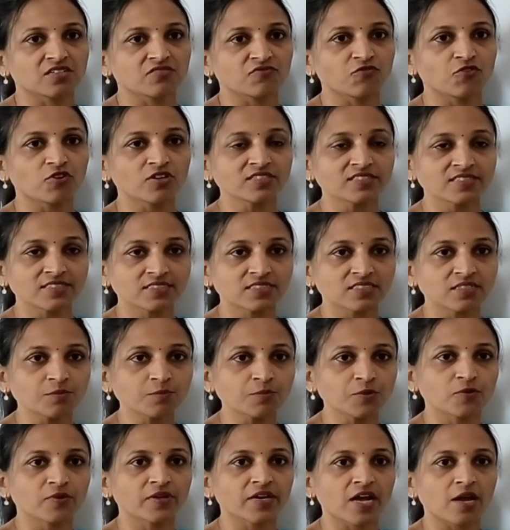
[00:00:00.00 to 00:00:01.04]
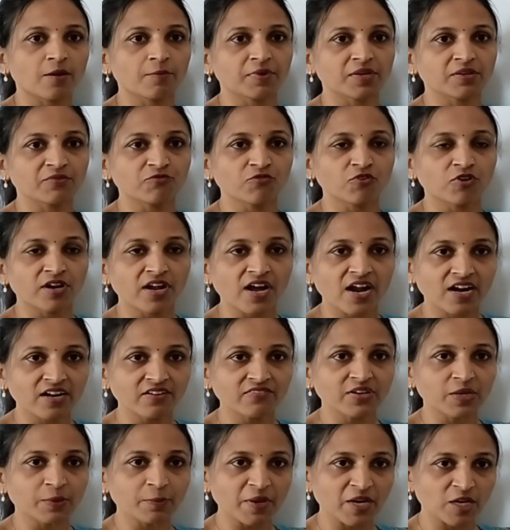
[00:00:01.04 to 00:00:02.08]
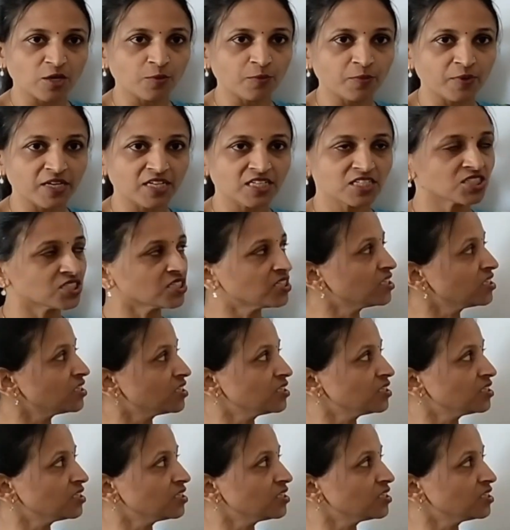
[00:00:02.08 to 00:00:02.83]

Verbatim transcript: for system programming, for hardware manipulation.